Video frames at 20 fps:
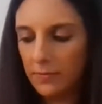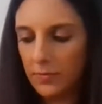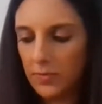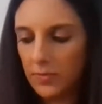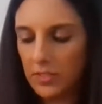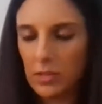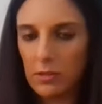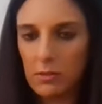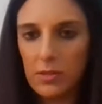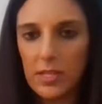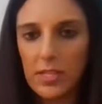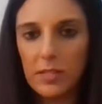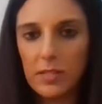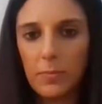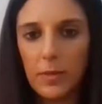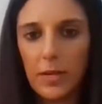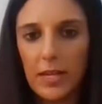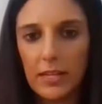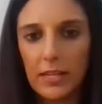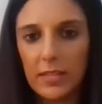So
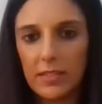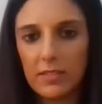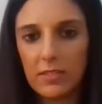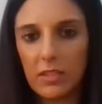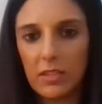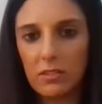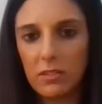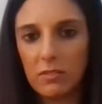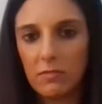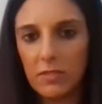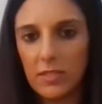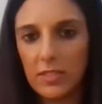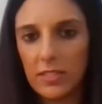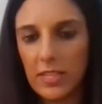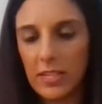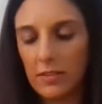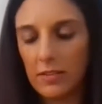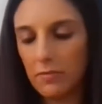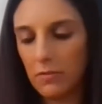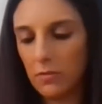this plant is going to
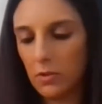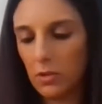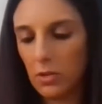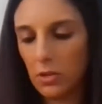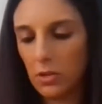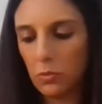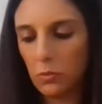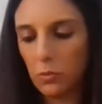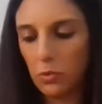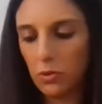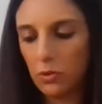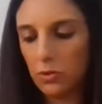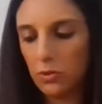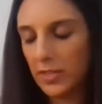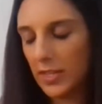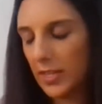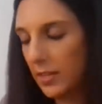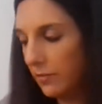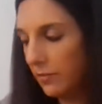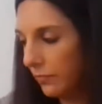receive no
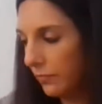water.